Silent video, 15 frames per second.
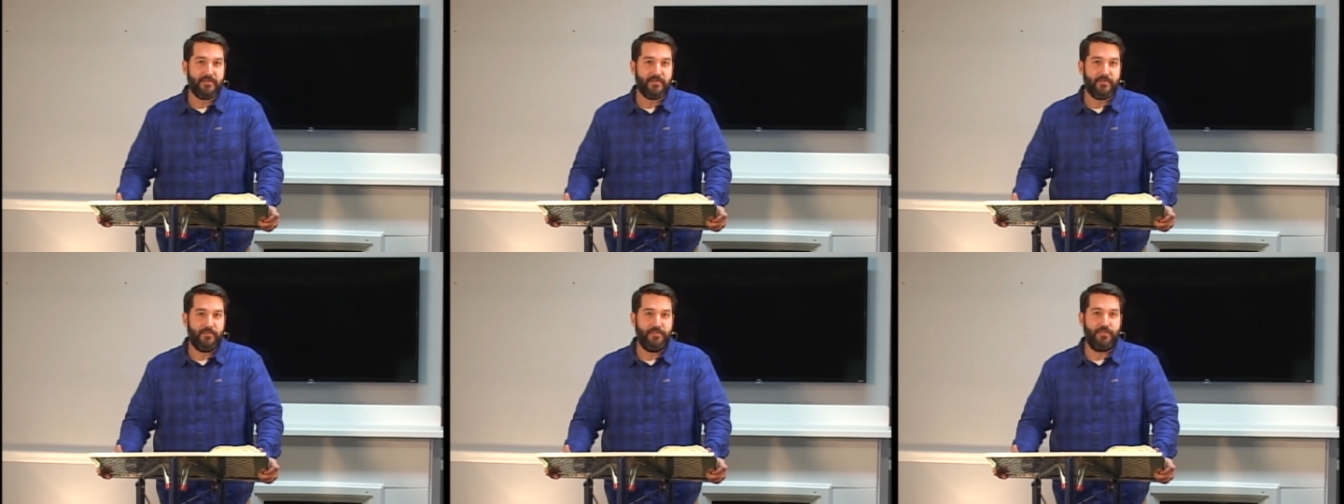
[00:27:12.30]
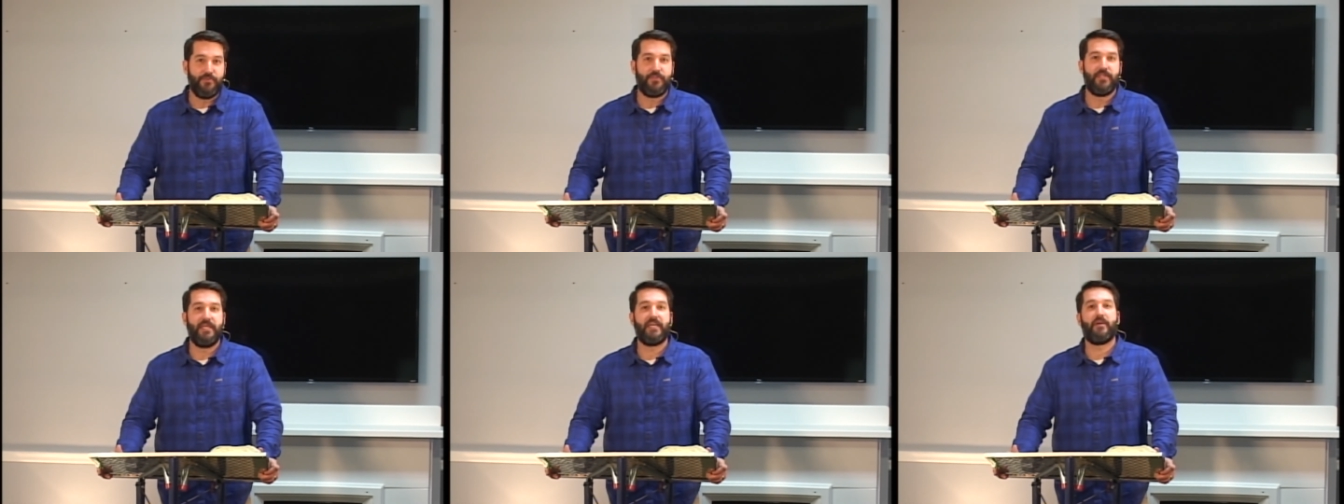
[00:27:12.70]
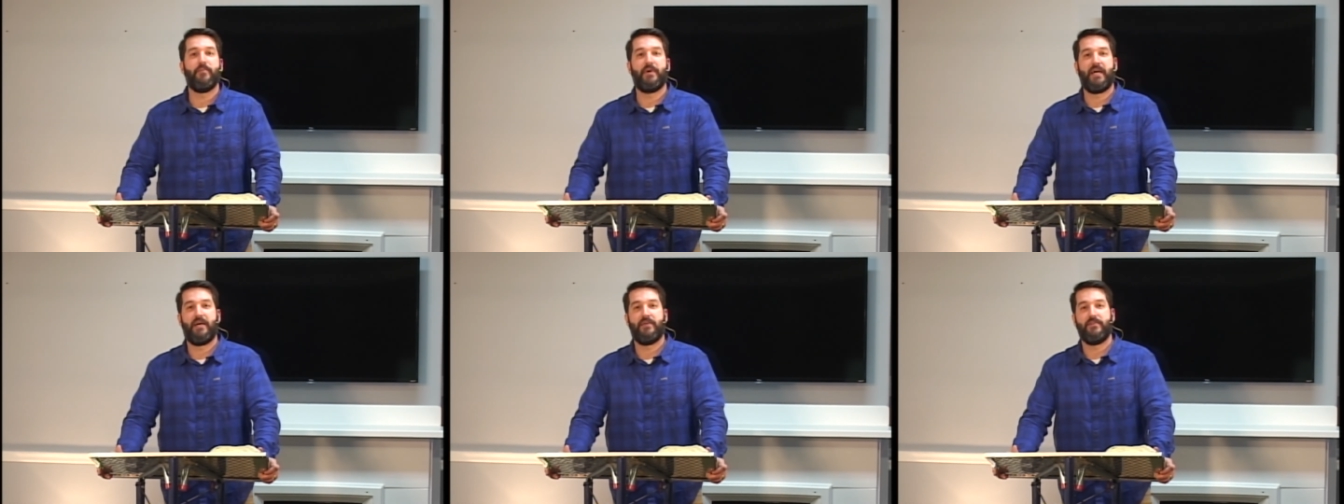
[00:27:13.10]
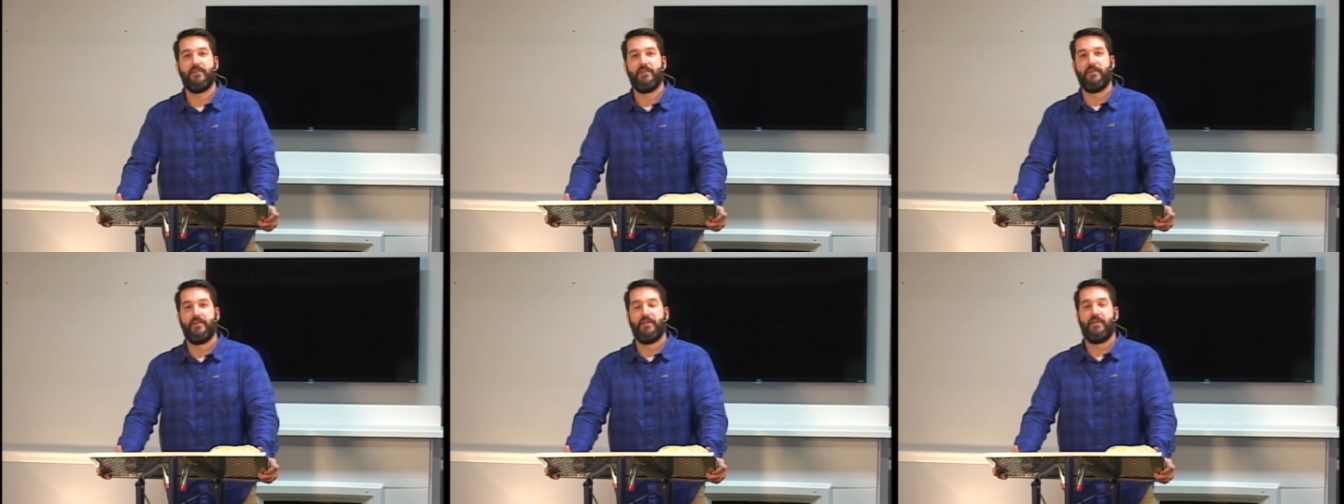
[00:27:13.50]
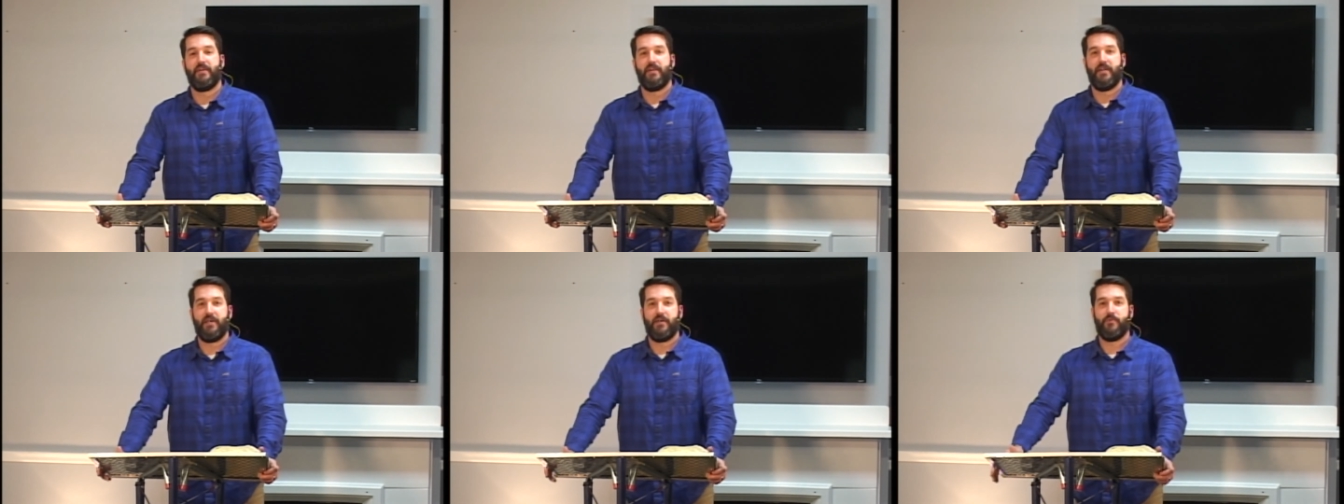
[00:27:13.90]
When you think about
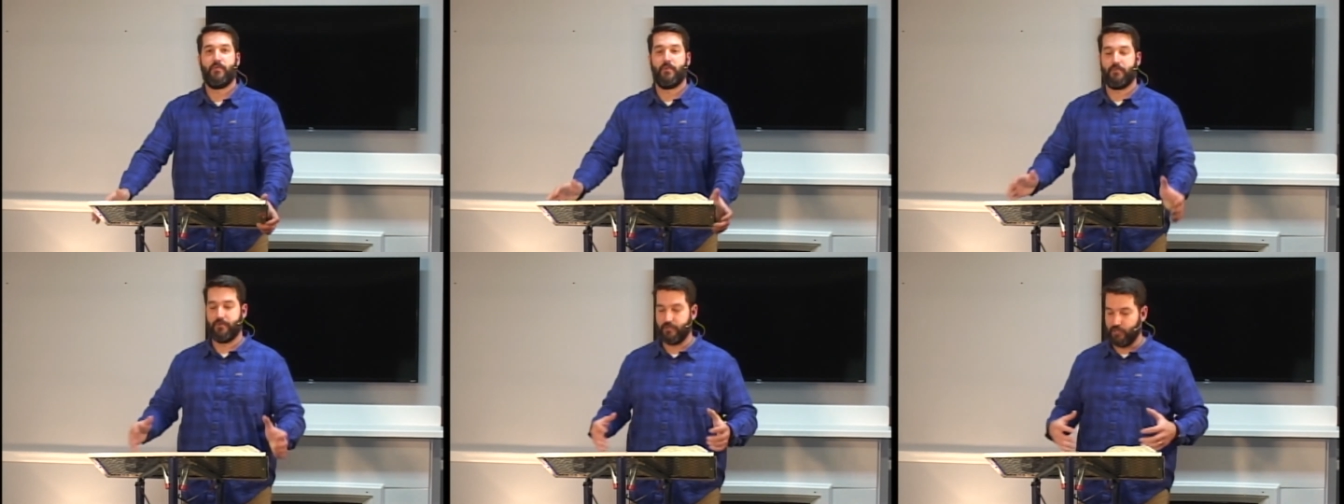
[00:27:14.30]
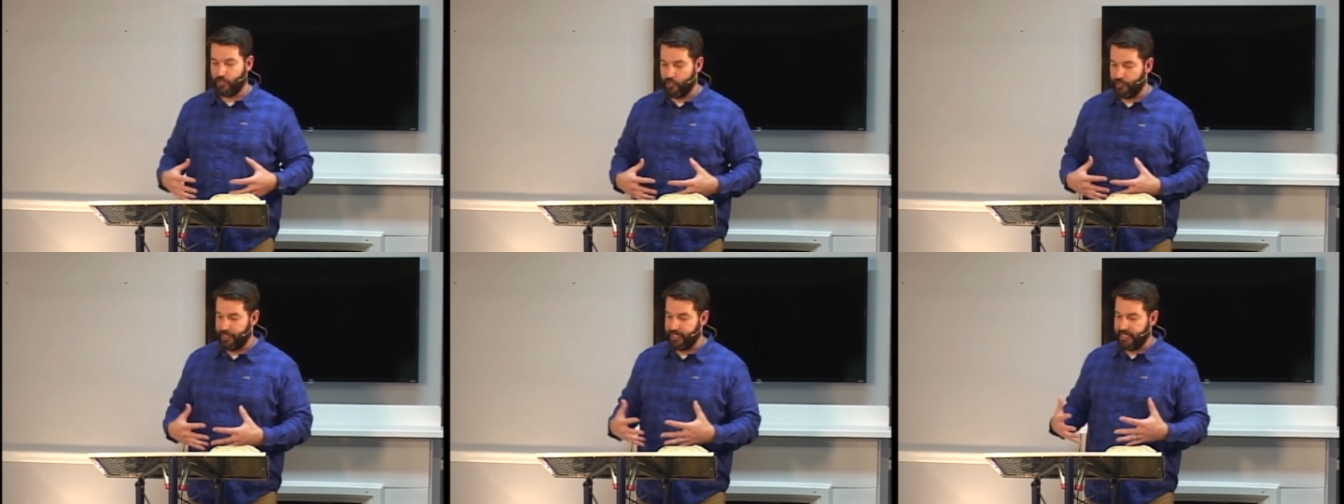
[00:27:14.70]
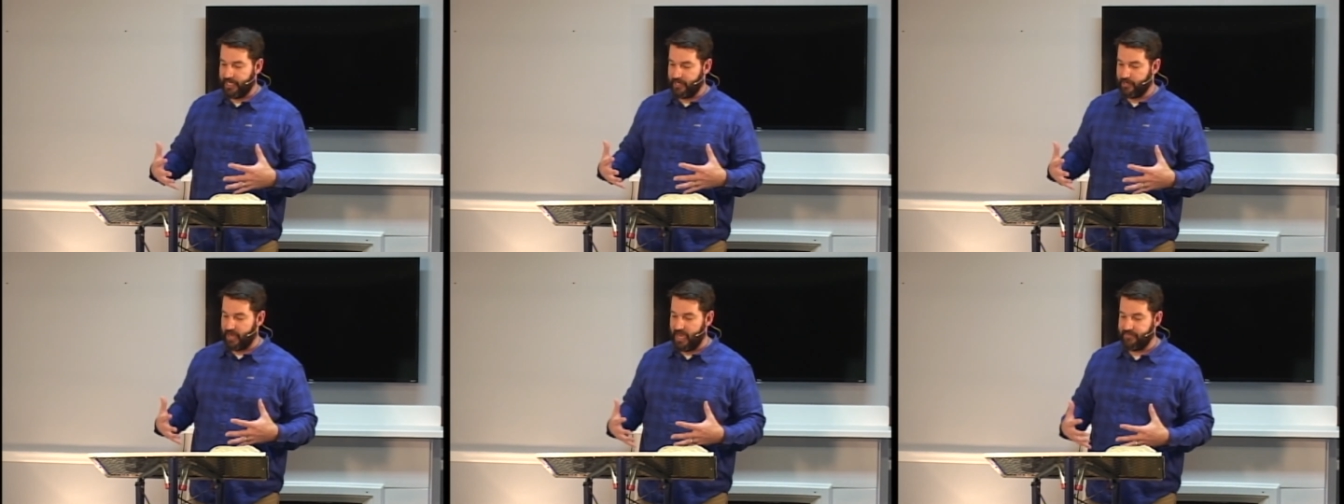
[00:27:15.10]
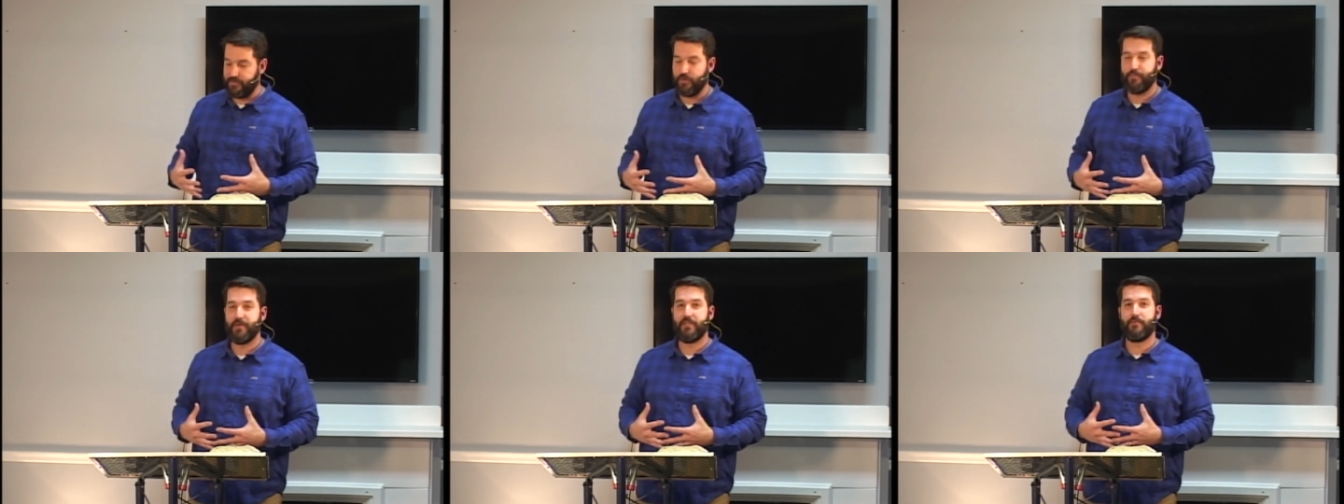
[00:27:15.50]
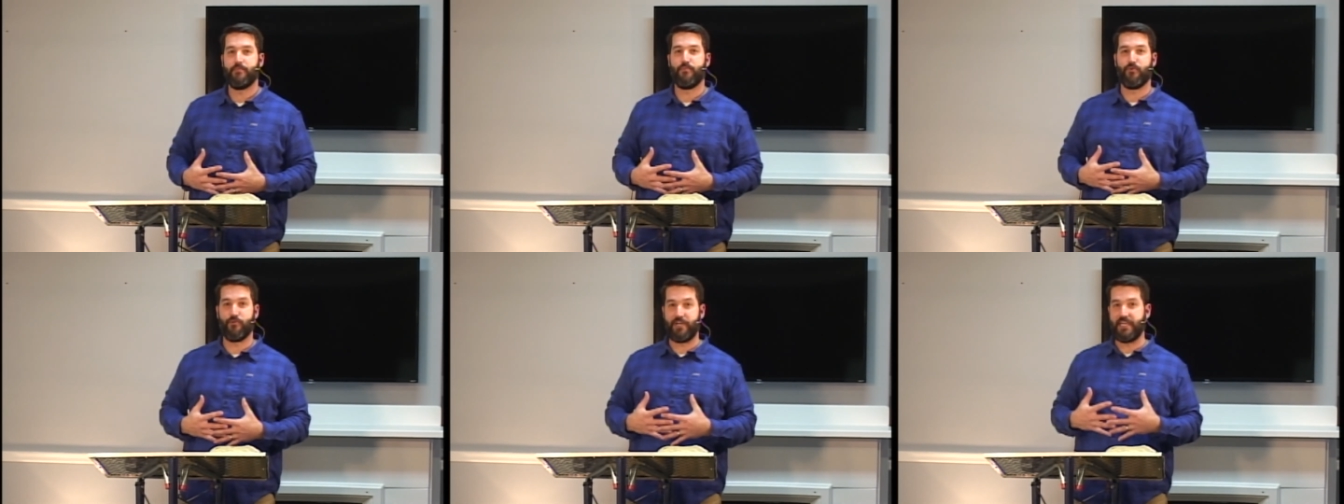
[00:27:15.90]
uh, what we're learning here, have you been
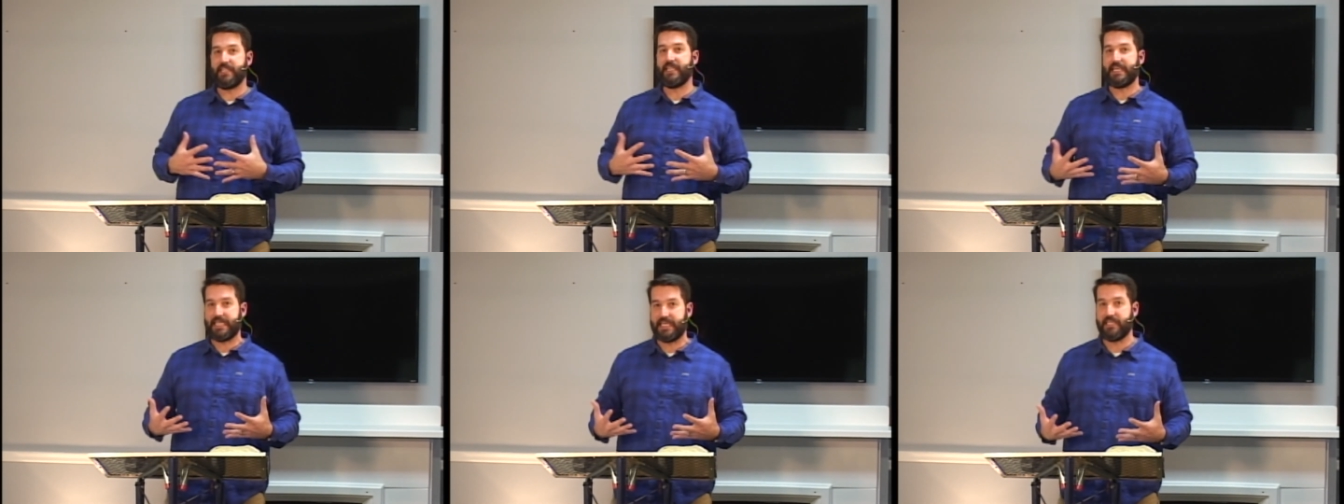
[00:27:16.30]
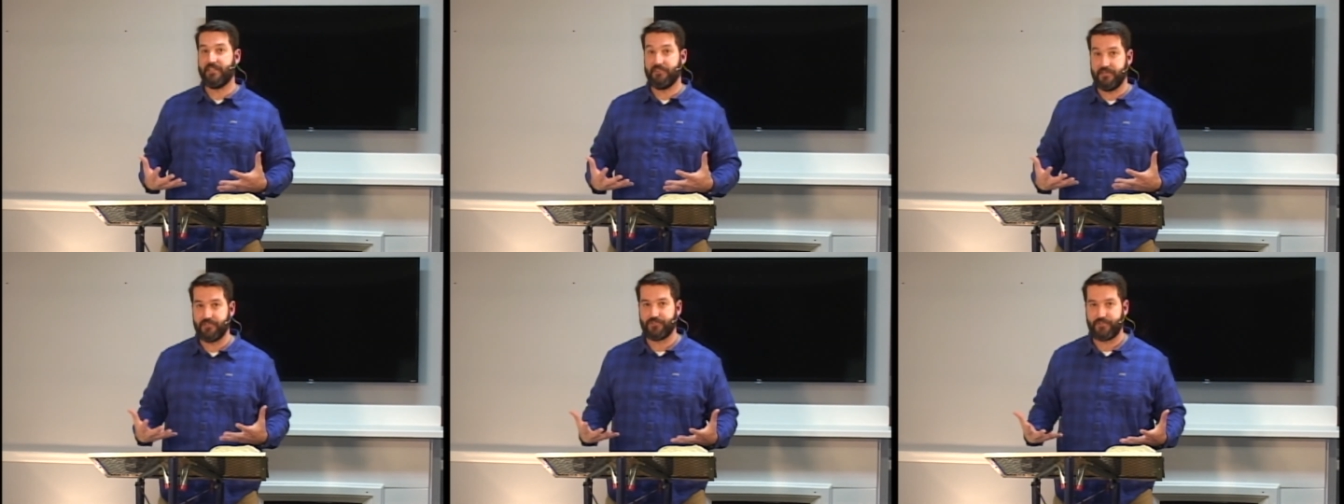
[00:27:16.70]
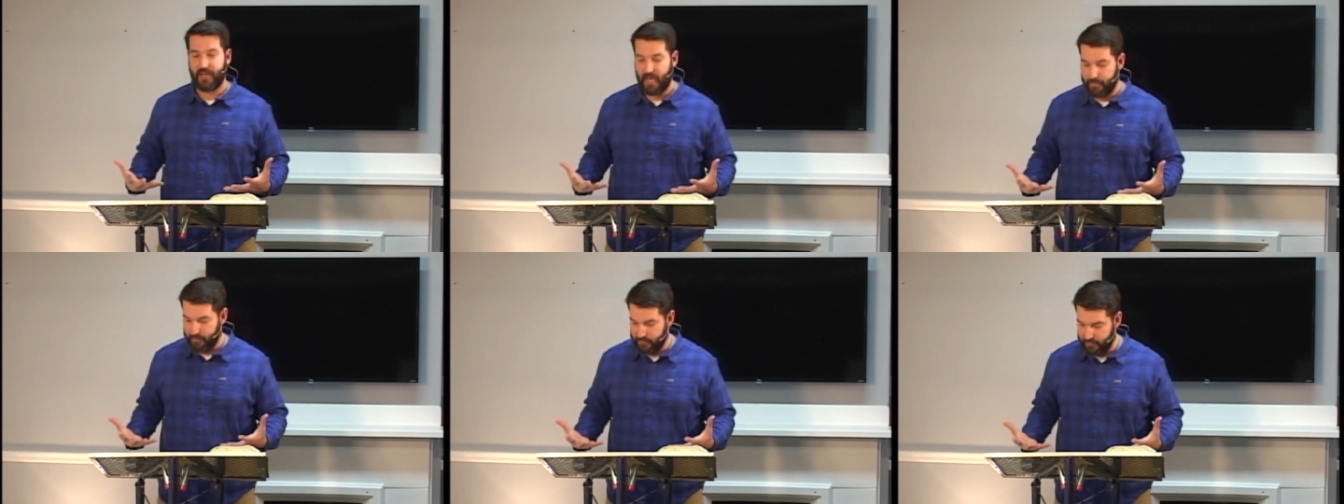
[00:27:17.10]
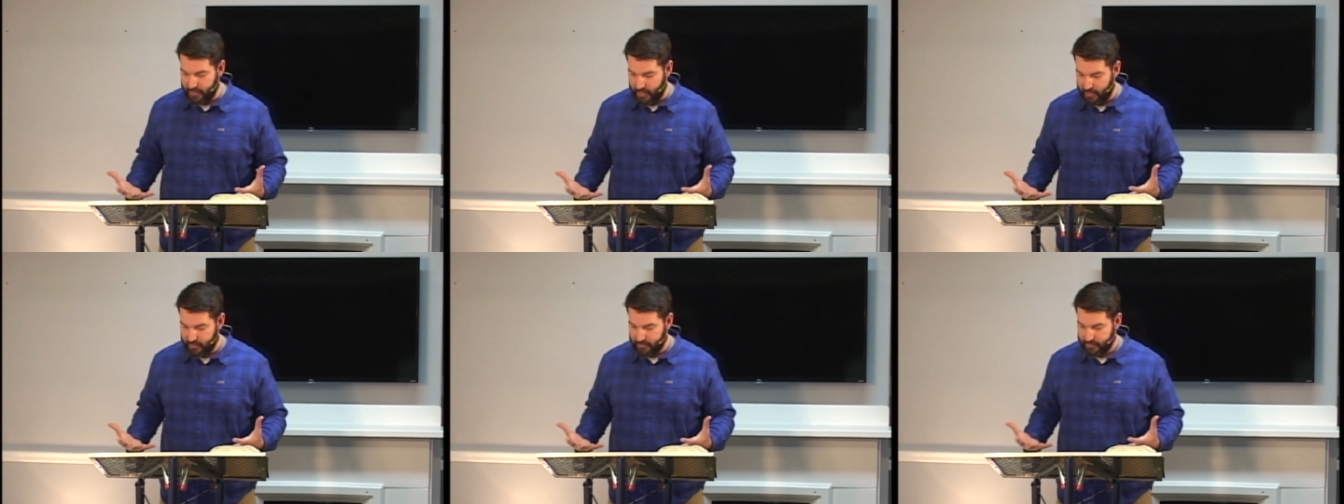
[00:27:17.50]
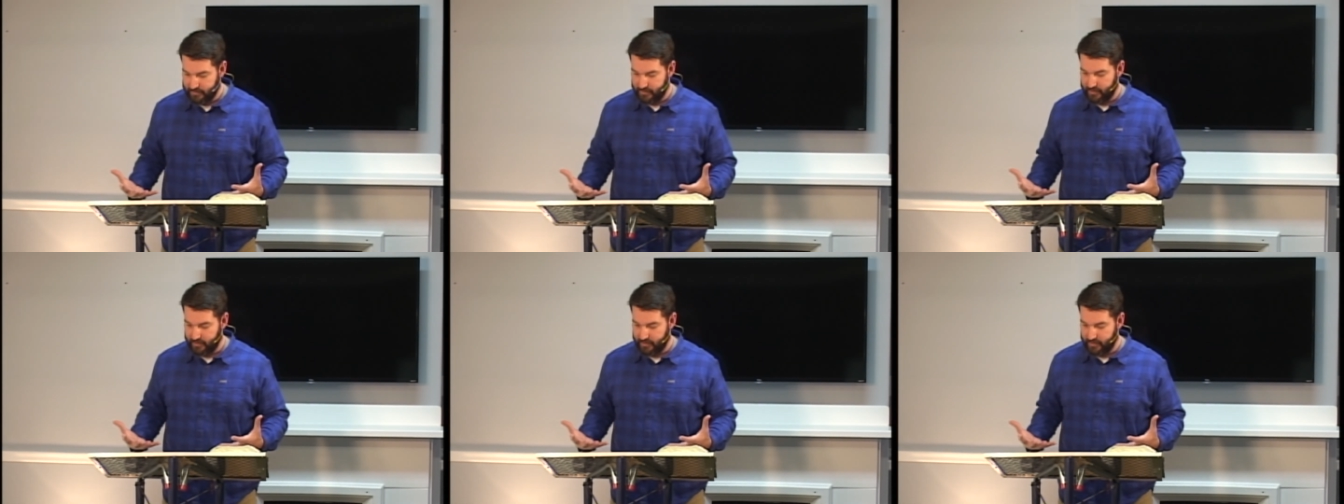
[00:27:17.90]
breathing in this type of air?